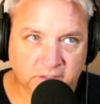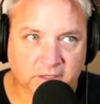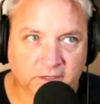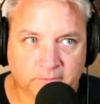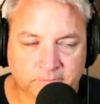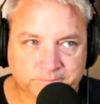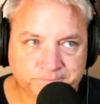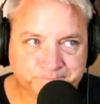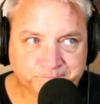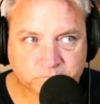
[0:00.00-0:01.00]
But
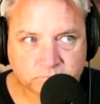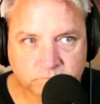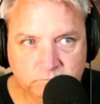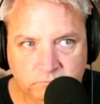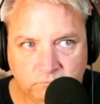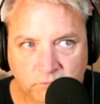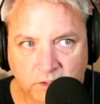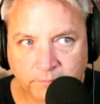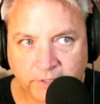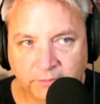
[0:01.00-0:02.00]

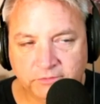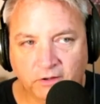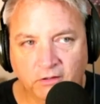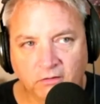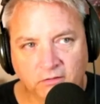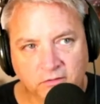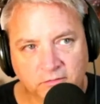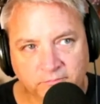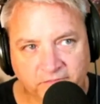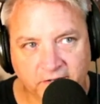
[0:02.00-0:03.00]
it was all
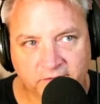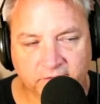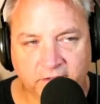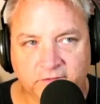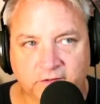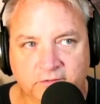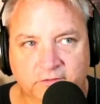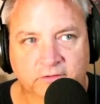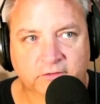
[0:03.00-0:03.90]
basically just,